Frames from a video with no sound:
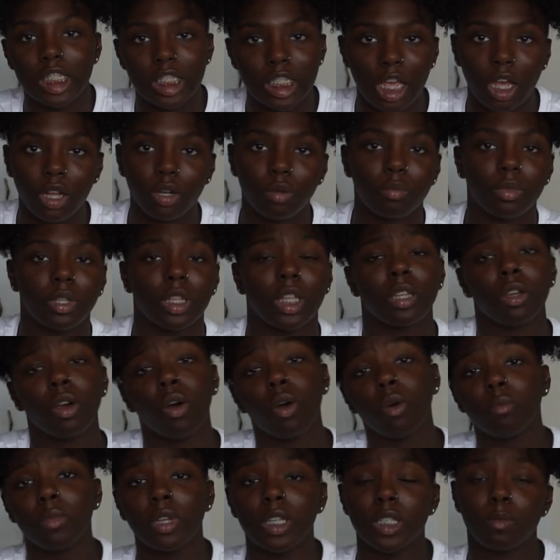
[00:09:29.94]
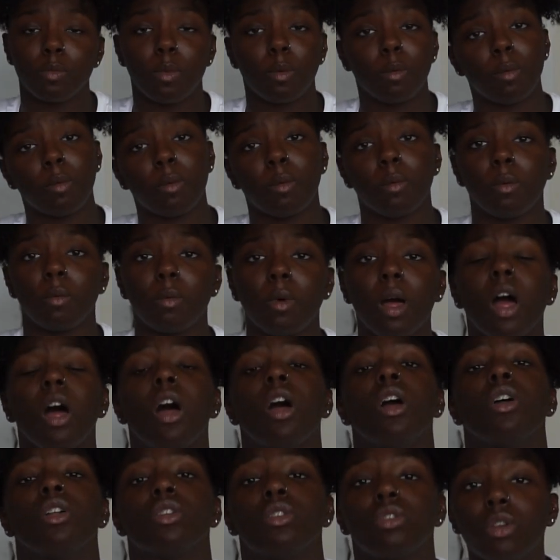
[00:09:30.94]
sit down and be like, oh, miss, blah, blah, blah,
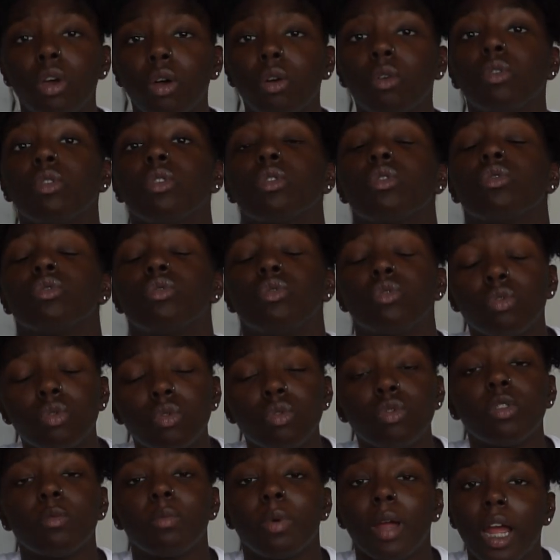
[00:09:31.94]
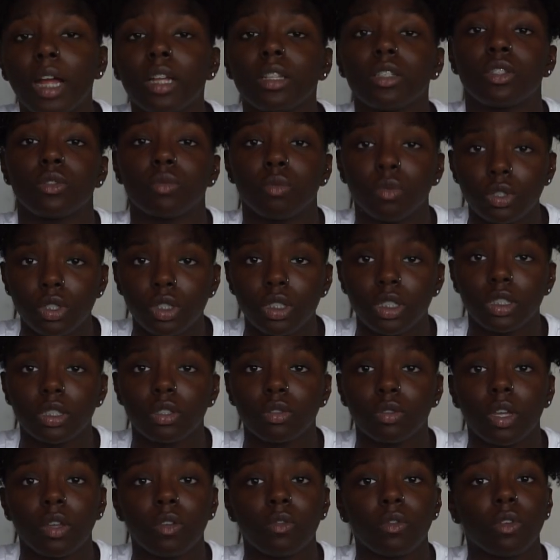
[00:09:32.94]
blah. No, do the practice
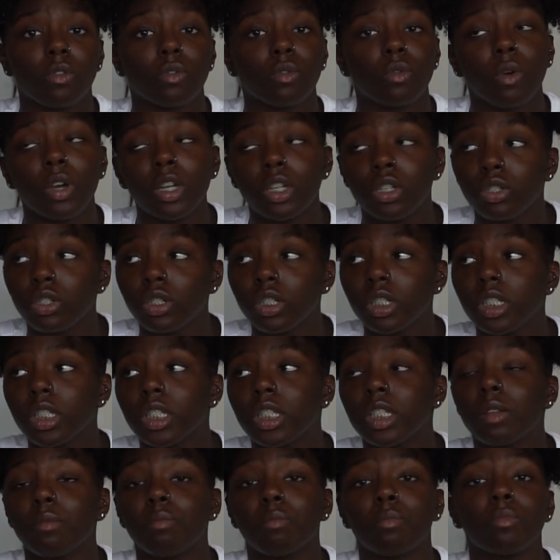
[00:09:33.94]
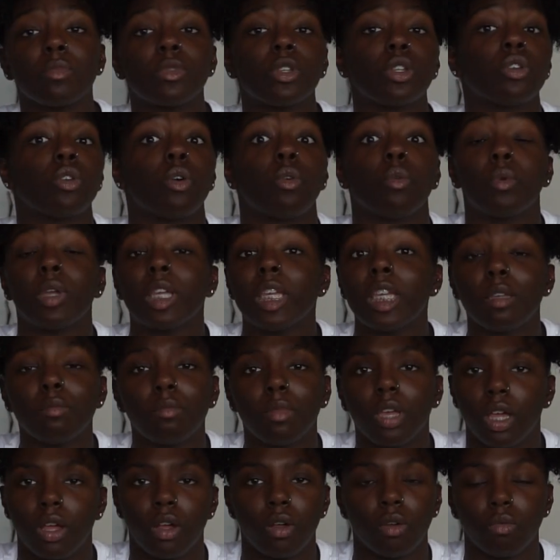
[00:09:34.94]
worksheets, okay? If you have questions,
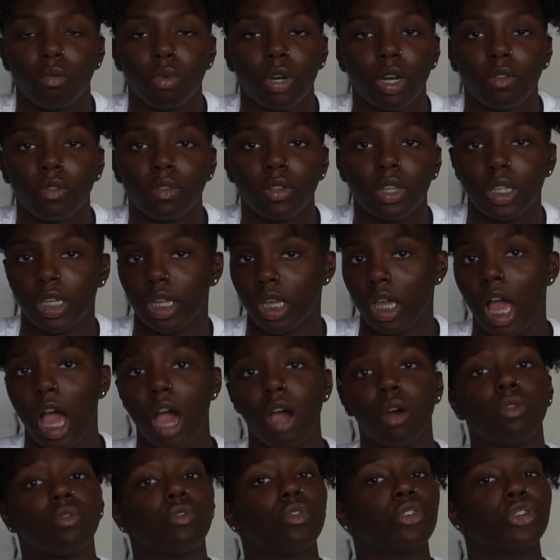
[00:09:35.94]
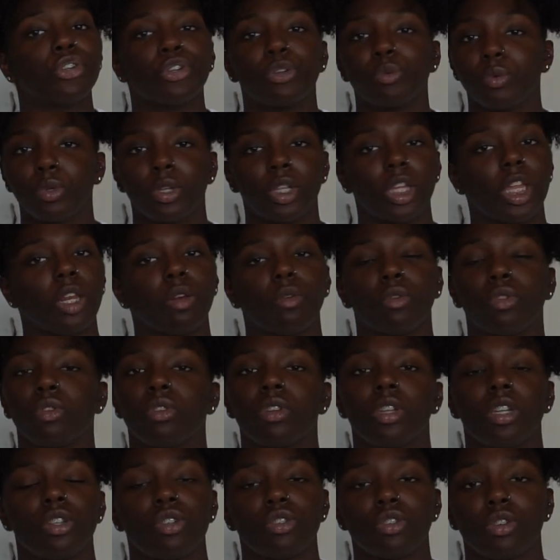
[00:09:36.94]
email, however you're
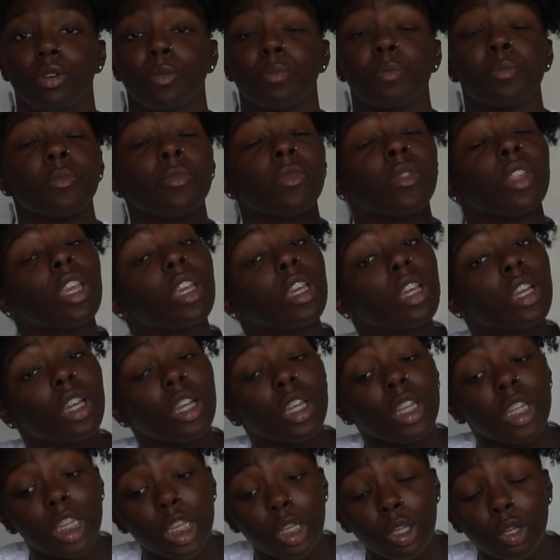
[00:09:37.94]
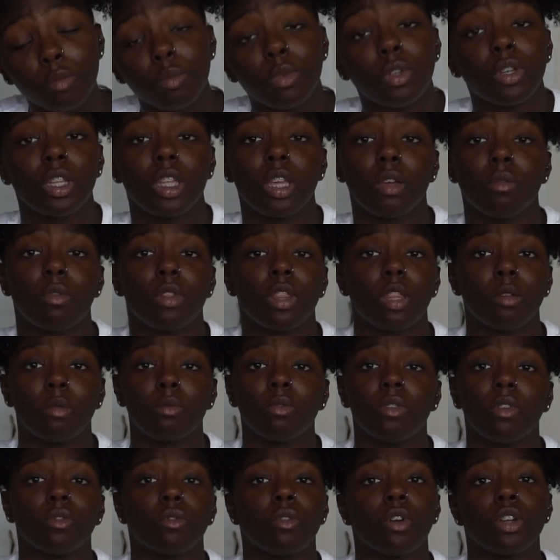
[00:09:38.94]
communicating with your teacher, communicate
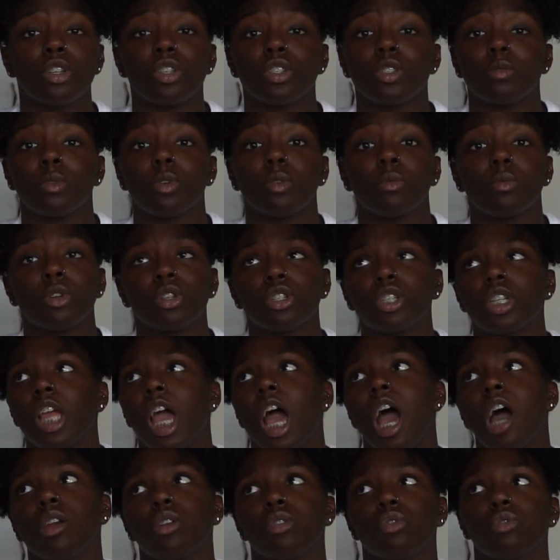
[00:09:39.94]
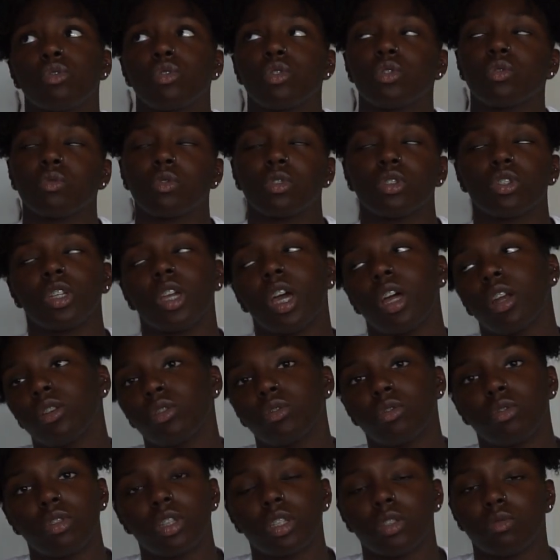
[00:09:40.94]
with them. If you have questions about a worksheet, how to do this
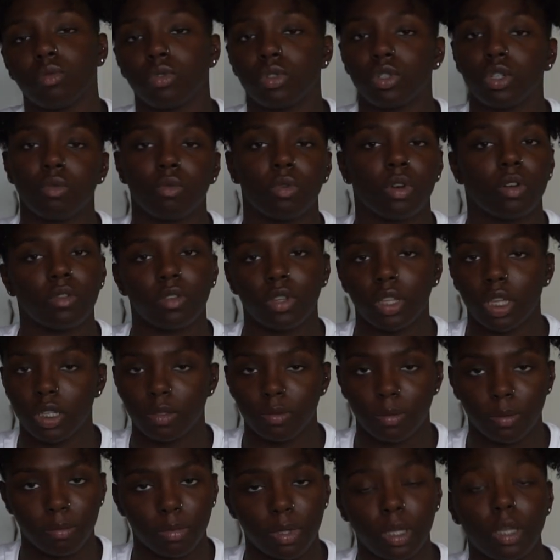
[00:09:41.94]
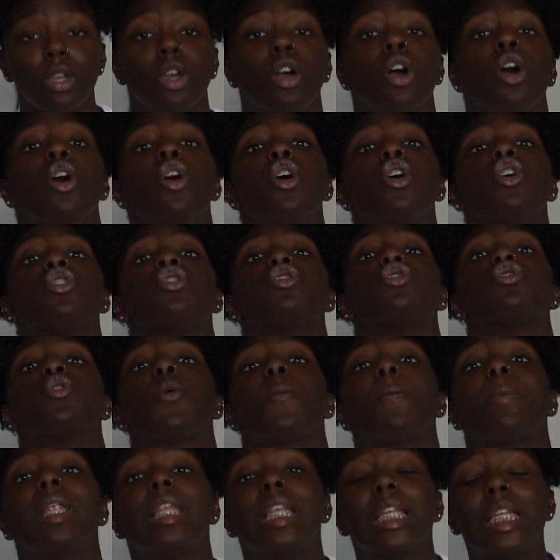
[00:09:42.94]
worksheet, whatever the case may be.
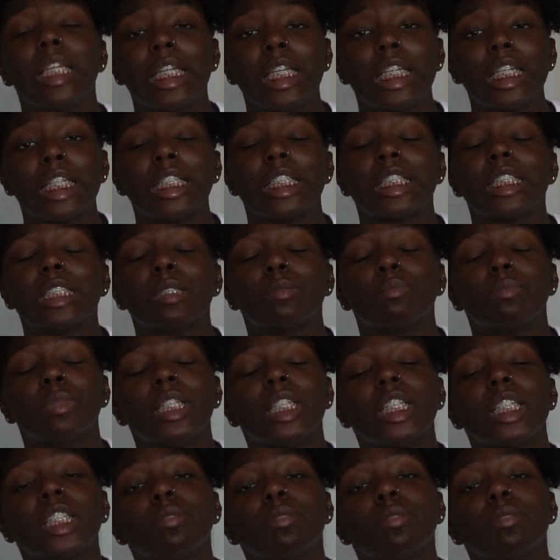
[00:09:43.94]
So please